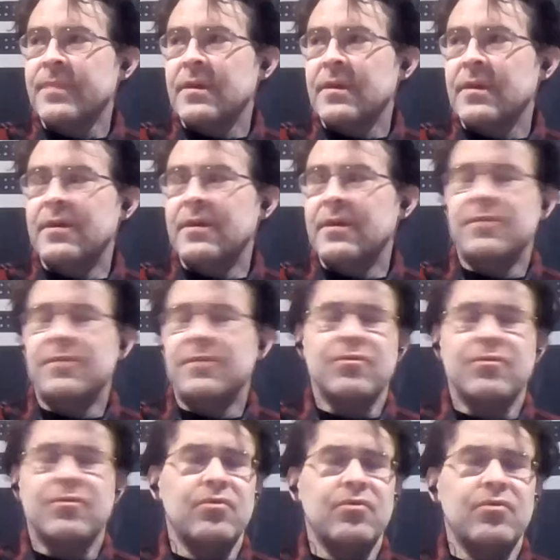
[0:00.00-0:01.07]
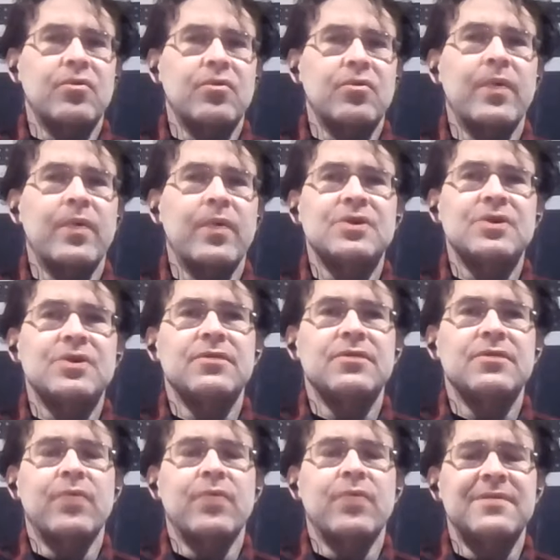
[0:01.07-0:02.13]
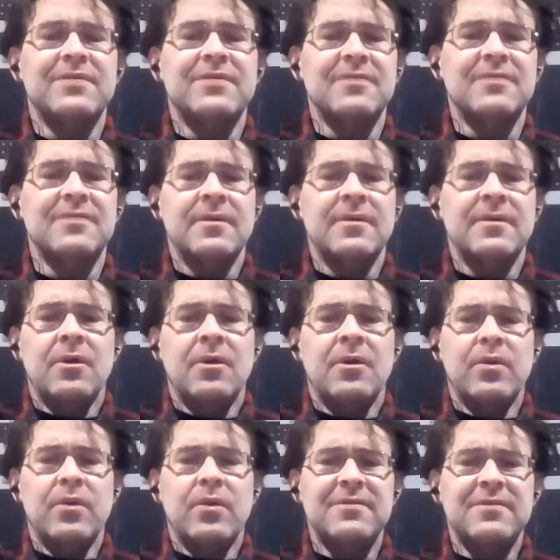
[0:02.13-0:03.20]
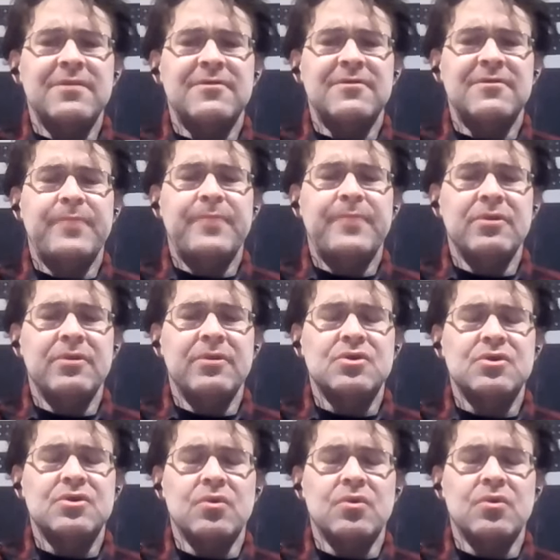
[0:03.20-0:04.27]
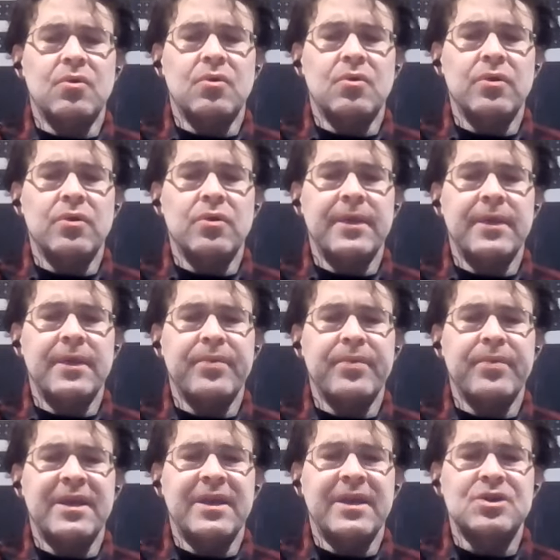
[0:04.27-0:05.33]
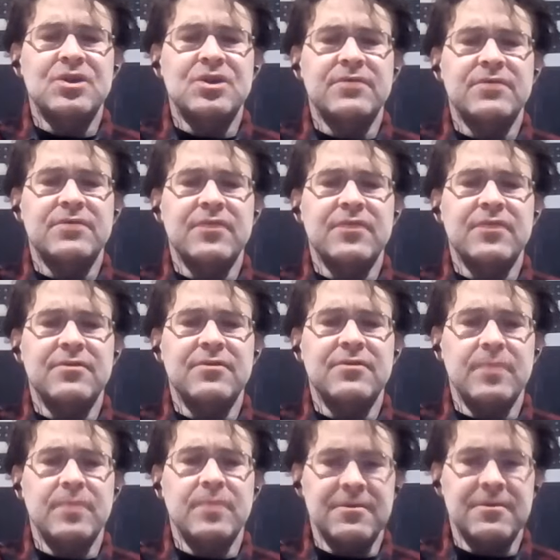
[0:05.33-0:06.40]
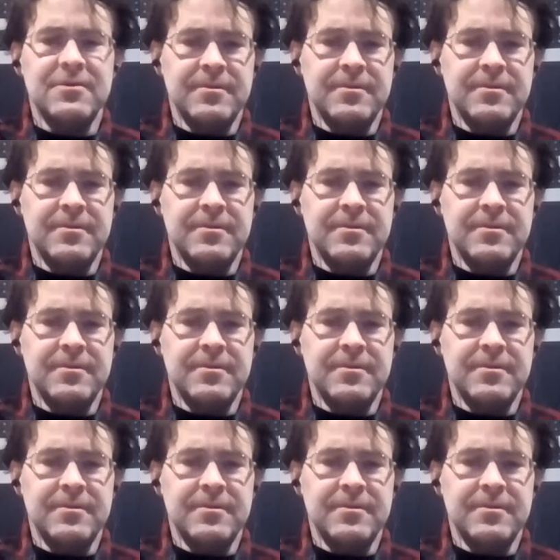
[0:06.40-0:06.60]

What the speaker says: is through the question of what is the spiritual implication of transhumanism?